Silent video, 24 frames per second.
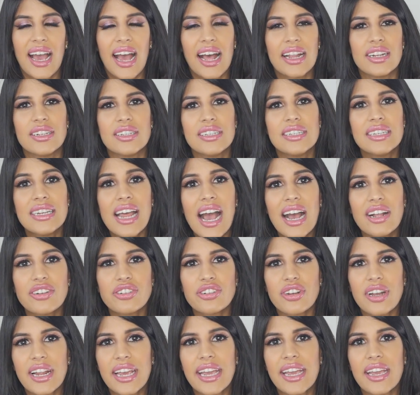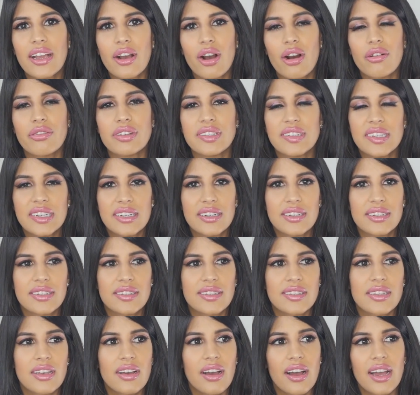And naturally, obviously,
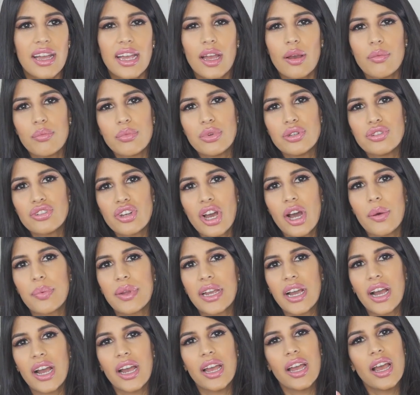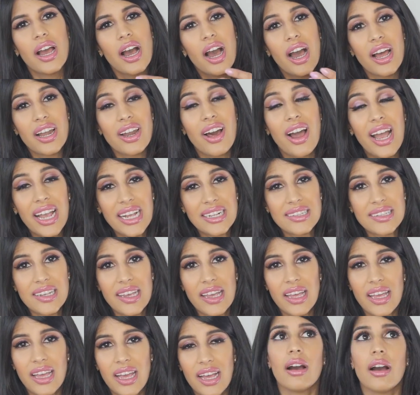because I am Punjabi, I liked
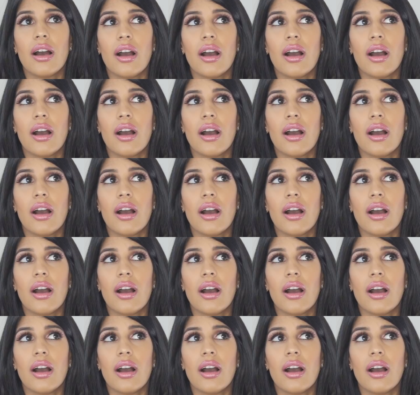it.